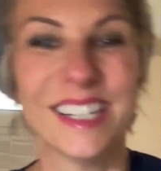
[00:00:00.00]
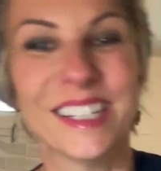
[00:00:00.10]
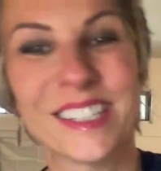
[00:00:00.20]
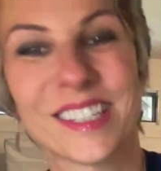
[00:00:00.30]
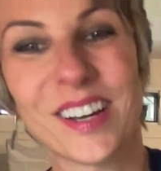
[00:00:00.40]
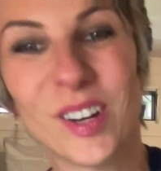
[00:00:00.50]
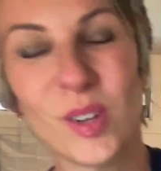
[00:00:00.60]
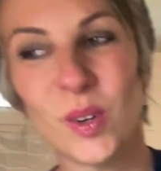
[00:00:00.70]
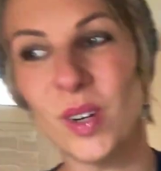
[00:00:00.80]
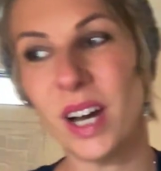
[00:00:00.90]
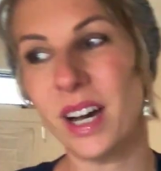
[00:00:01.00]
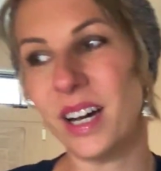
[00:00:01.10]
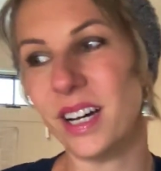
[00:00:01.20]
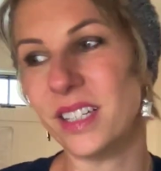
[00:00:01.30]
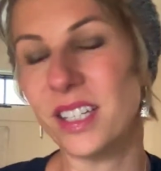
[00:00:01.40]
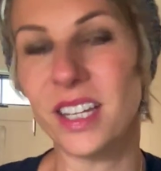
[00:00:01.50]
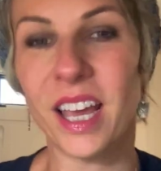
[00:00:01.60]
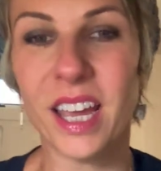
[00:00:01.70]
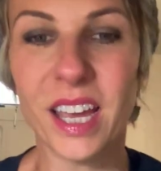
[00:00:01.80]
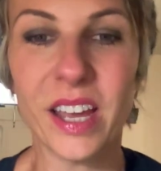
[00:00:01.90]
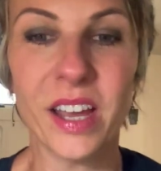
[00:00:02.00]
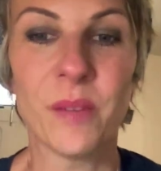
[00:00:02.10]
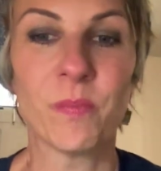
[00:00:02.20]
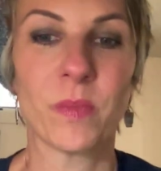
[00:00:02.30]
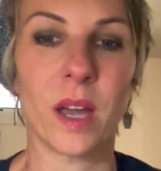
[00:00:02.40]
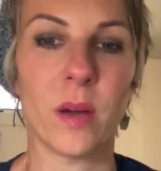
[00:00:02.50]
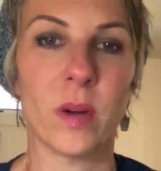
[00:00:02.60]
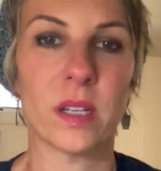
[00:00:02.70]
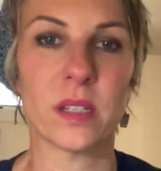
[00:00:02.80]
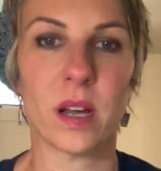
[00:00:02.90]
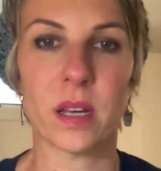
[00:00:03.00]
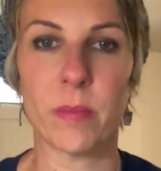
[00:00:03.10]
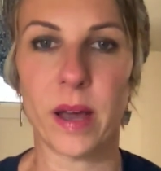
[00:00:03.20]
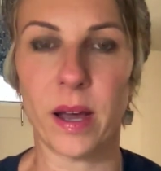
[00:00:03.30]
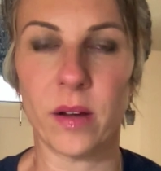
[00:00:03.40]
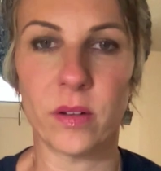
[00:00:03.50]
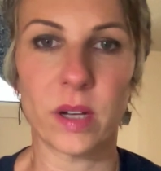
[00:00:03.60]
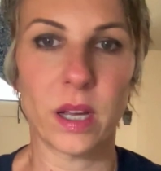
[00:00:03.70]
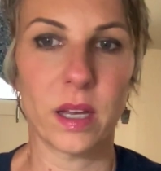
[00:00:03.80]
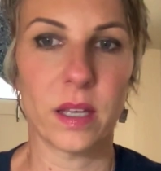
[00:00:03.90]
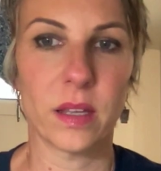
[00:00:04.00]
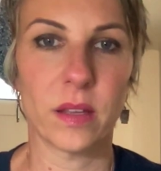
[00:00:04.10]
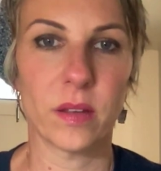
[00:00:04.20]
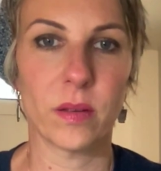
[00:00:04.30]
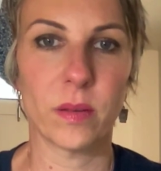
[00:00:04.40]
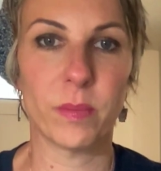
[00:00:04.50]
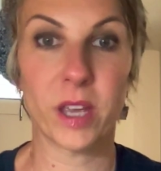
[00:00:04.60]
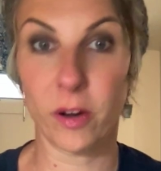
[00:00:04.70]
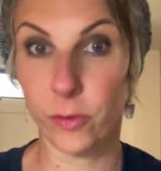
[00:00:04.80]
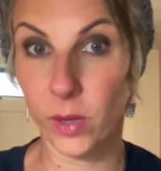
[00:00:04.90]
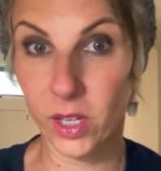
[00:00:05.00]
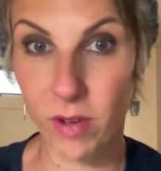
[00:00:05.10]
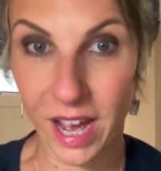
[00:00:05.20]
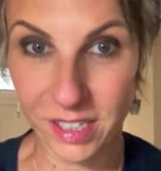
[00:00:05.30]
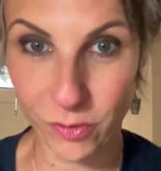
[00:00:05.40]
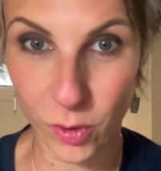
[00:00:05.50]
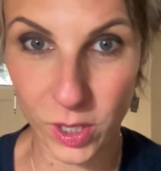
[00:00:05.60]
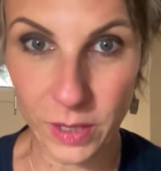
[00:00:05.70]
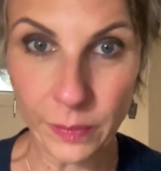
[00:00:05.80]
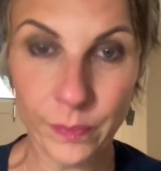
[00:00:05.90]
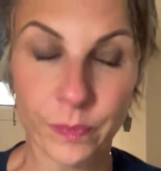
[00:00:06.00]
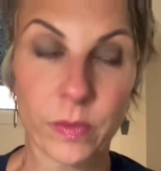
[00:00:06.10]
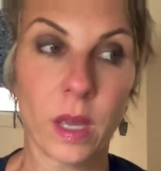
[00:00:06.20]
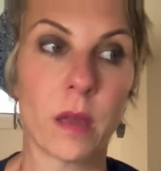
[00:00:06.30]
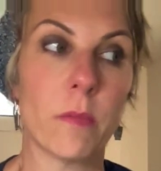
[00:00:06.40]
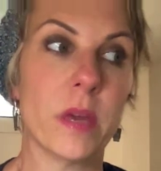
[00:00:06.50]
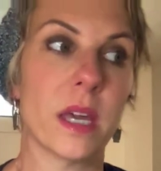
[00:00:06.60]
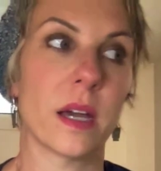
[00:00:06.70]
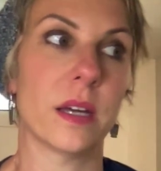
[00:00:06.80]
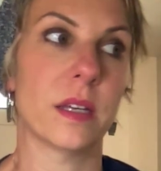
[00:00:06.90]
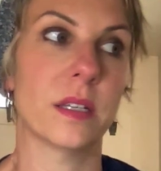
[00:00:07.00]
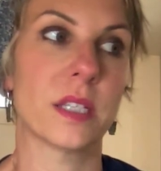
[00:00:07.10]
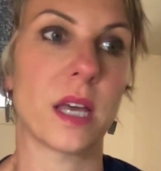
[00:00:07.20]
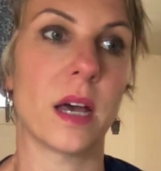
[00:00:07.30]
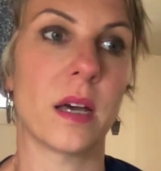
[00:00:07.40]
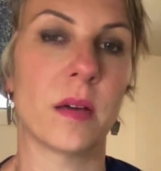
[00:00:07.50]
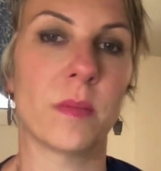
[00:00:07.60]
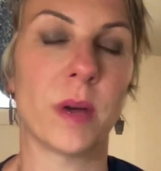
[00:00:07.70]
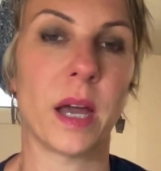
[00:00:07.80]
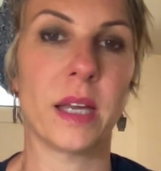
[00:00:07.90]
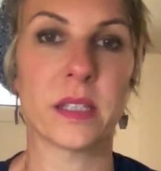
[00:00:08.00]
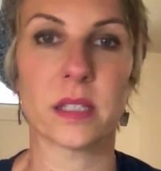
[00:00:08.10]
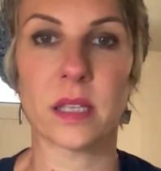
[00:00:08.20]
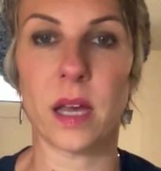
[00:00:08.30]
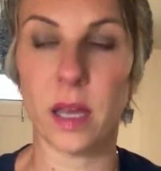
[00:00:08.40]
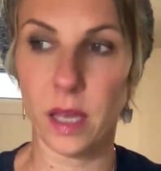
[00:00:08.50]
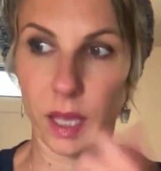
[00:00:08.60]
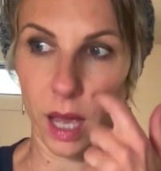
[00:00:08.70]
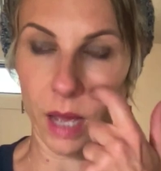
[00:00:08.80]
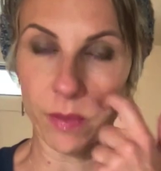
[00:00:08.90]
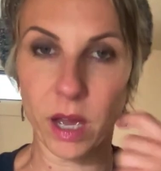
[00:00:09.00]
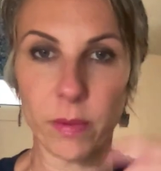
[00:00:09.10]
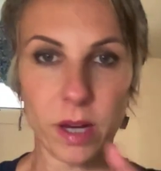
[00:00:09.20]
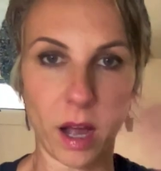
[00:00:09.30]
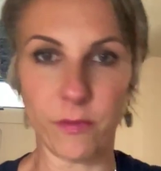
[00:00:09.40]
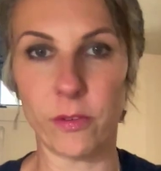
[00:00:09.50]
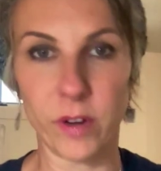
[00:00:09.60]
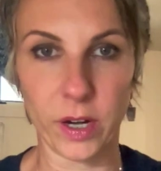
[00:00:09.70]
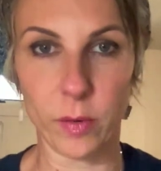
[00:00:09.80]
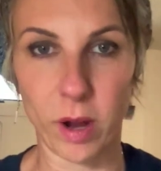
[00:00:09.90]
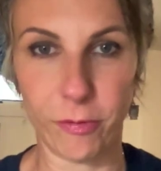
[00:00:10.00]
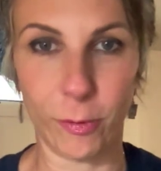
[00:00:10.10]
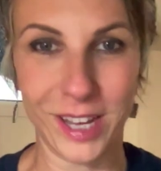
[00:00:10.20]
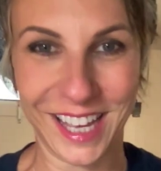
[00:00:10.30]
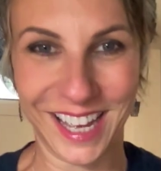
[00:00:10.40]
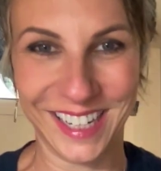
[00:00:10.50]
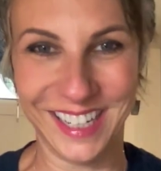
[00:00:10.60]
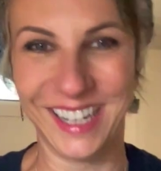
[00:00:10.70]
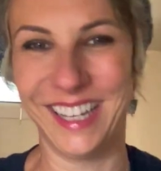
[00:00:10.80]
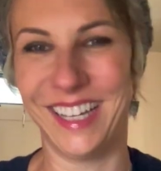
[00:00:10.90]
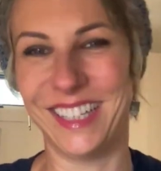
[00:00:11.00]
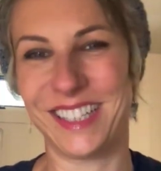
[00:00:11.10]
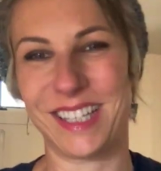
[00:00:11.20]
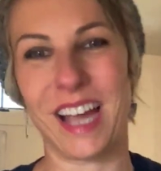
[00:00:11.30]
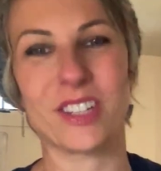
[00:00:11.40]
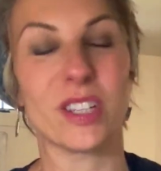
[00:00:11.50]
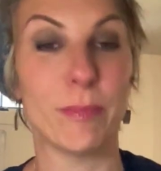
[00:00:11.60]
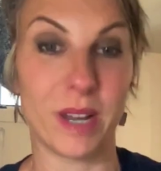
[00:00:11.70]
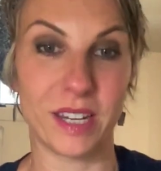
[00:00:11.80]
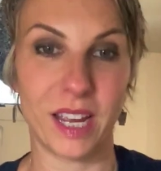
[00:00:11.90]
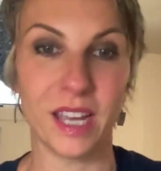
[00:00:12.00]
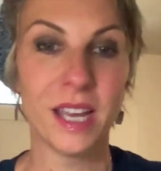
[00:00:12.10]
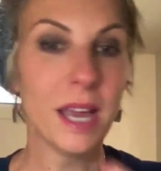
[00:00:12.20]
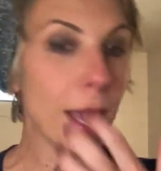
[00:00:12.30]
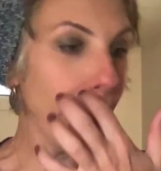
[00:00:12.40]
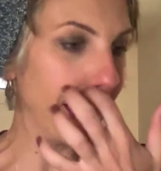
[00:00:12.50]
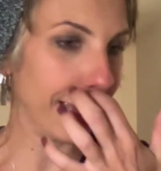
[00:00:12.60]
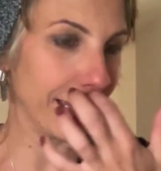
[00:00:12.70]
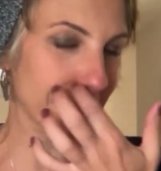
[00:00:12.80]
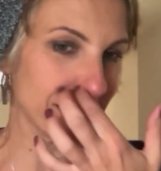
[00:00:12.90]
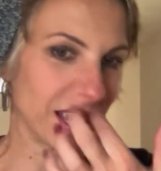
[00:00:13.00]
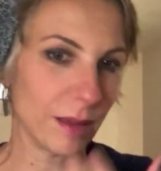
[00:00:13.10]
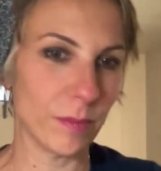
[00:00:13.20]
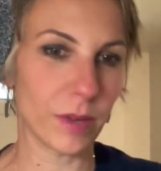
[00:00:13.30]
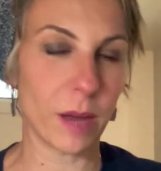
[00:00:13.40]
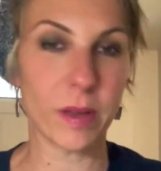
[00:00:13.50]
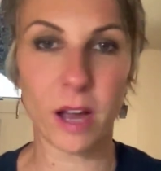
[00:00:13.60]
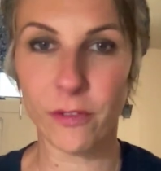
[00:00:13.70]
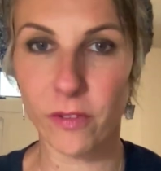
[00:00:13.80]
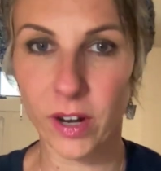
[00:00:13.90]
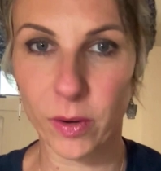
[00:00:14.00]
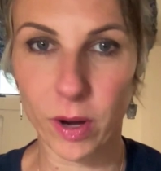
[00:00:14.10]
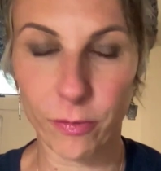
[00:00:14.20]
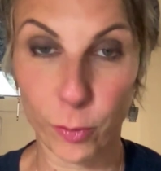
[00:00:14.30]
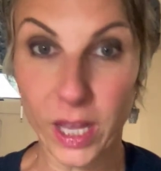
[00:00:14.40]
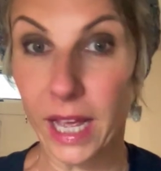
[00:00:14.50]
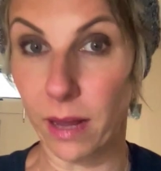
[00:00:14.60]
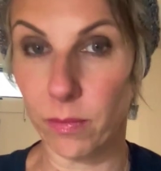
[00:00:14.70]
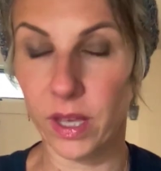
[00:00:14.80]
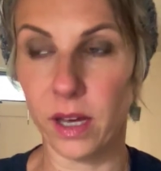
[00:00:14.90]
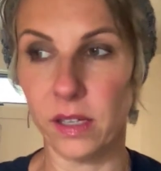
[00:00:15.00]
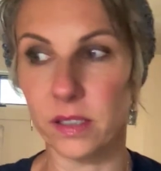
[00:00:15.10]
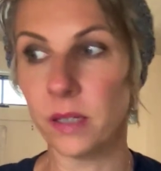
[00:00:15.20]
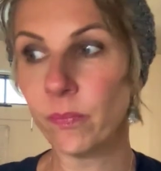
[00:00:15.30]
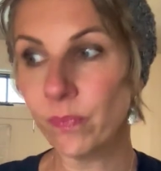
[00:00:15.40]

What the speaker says: So today I want to talk about be careful what you ask for because I'm coming off a very rough weekend. It's actually Monday, and I'm coming off a very rough weekend because